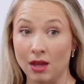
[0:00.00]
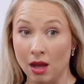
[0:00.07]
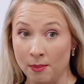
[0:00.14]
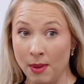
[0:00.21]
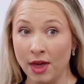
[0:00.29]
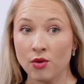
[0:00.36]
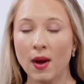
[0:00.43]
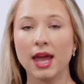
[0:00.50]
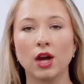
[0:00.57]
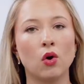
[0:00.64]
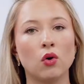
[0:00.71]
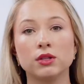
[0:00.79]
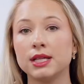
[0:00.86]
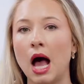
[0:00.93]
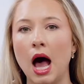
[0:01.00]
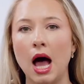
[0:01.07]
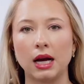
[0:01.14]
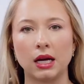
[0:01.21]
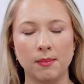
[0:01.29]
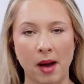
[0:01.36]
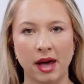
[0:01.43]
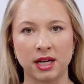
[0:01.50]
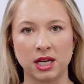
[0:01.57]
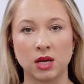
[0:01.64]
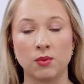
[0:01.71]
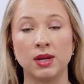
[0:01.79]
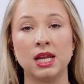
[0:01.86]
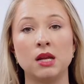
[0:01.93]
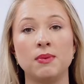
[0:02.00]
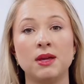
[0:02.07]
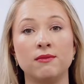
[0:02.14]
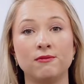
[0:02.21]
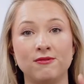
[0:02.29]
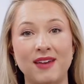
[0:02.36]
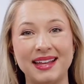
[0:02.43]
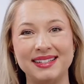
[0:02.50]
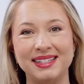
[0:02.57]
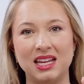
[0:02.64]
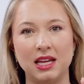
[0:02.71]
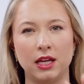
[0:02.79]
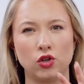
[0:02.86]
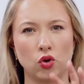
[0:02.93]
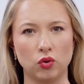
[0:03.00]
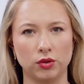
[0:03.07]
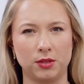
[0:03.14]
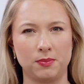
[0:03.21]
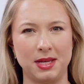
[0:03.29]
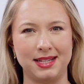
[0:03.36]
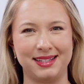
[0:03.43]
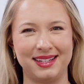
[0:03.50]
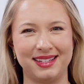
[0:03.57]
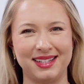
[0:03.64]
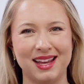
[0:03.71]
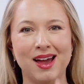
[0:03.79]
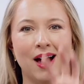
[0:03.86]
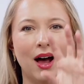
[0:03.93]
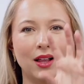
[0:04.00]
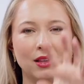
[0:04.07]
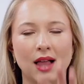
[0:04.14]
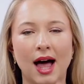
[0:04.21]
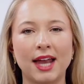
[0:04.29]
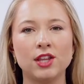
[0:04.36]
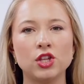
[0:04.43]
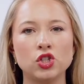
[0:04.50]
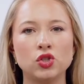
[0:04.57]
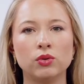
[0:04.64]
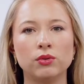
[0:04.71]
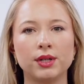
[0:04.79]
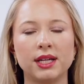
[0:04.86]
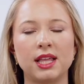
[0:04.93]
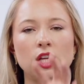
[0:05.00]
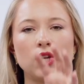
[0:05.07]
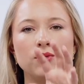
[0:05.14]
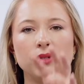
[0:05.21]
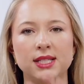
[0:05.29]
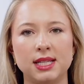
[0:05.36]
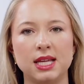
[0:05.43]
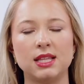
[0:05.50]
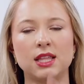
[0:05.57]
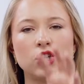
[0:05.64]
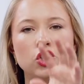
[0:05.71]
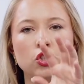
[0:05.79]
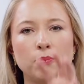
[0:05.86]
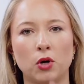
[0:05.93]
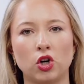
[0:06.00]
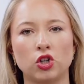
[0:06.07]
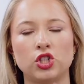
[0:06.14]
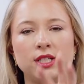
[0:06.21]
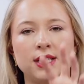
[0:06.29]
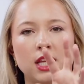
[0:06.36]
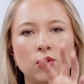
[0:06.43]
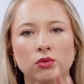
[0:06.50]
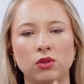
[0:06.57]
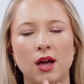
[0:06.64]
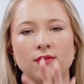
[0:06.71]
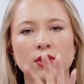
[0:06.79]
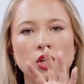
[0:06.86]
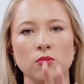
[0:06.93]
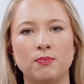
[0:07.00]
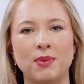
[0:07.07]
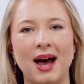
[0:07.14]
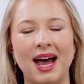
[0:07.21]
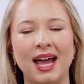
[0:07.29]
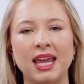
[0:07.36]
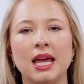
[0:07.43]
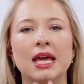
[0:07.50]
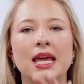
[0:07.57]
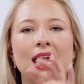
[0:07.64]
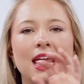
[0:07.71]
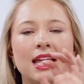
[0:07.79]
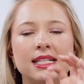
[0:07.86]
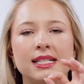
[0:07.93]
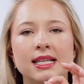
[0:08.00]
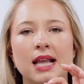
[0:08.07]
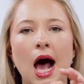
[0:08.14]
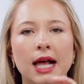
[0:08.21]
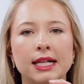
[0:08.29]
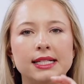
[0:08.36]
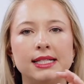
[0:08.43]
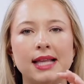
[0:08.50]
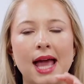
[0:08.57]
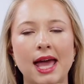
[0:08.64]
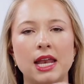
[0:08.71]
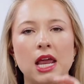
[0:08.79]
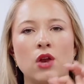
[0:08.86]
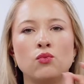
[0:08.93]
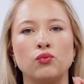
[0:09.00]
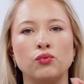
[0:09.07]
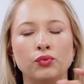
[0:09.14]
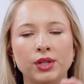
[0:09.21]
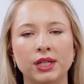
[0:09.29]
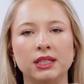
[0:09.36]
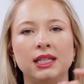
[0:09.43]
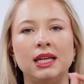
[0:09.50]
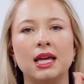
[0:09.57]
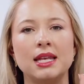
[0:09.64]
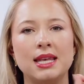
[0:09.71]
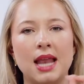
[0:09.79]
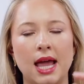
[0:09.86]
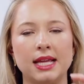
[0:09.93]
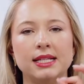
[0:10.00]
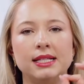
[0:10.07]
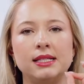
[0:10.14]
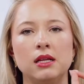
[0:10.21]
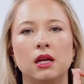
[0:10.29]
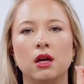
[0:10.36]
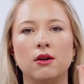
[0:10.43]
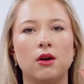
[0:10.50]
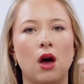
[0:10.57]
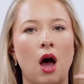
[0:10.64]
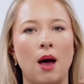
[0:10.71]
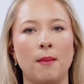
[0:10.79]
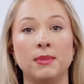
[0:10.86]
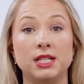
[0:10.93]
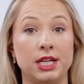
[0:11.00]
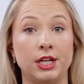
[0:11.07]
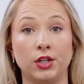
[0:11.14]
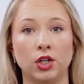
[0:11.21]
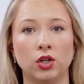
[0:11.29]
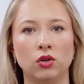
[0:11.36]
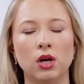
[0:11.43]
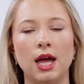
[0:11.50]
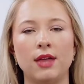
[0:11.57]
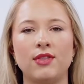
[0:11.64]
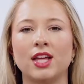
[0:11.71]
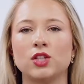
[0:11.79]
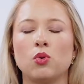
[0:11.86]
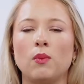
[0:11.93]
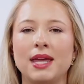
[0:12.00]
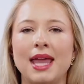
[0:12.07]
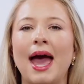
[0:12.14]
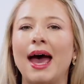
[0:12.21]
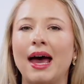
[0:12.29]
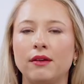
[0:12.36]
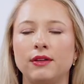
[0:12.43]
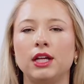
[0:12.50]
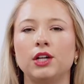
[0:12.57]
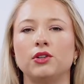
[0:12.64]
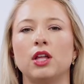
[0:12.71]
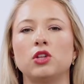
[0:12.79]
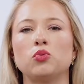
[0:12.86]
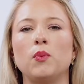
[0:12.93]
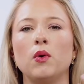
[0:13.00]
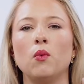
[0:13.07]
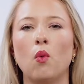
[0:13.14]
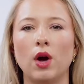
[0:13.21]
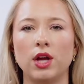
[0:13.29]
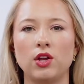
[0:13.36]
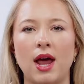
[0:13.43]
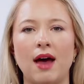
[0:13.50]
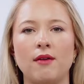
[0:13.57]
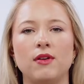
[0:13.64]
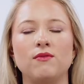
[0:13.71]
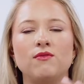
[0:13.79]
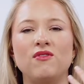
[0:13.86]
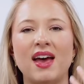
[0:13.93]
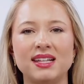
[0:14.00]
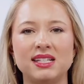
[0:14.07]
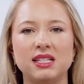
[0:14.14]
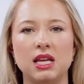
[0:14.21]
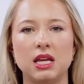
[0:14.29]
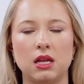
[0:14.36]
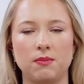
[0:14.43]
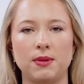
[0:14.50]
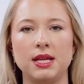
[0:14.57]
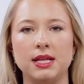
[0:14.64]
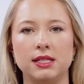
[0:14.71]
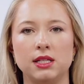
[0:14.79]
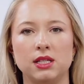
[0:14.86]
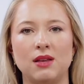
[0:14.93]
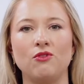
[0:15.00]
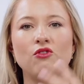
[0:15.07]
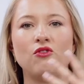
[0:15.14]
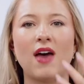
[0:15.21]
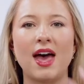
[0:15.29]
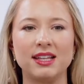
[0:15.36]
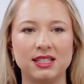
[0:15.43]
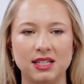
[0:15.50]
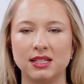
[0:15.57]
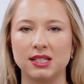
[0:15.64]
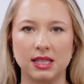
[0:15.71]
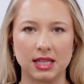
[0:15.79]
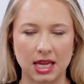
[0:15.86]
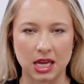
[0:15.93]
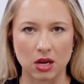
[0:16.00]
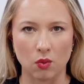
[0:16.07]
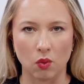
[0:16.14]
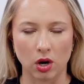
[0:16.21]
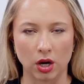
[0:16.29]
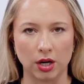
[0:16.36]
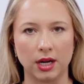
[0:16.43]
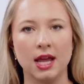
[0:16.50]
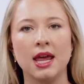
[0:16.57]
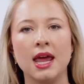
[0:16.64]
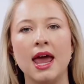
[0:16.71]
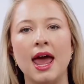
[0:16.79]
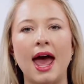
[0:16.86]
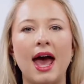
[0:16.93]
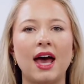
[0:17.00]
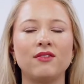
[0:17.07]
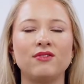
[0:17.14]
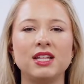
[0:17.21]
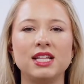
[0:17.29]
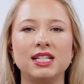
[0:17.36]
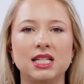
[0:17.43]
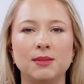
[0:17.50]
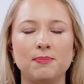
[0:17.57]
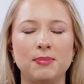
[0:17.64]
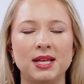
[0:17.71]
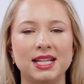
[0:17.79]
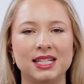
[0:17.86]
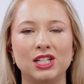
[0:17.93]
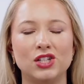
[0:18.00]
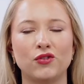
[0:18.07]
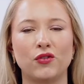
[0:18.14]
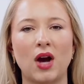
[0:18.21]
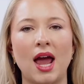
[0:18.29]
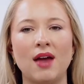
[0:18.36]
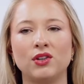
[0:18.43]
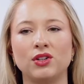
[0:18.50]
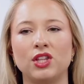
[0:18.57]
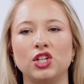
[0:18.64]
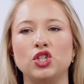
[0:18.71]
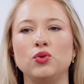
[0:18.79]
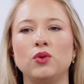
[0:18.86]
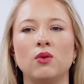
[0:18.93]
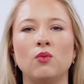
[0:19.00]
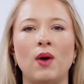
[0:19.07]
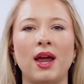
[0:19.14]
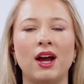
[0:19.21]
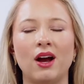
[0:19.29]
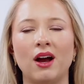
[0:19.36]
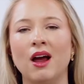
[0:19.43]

And by the way, gold's a hot commodity. We need to be investing in gold pieces. A lot of the jewelry that you see, that you purchase, that you love, that you buy, it's not set in really nice material, and that's what we have here. That's what we want you to have, investing in pieces. Invest is the key word. Have these pieces forever that you can wear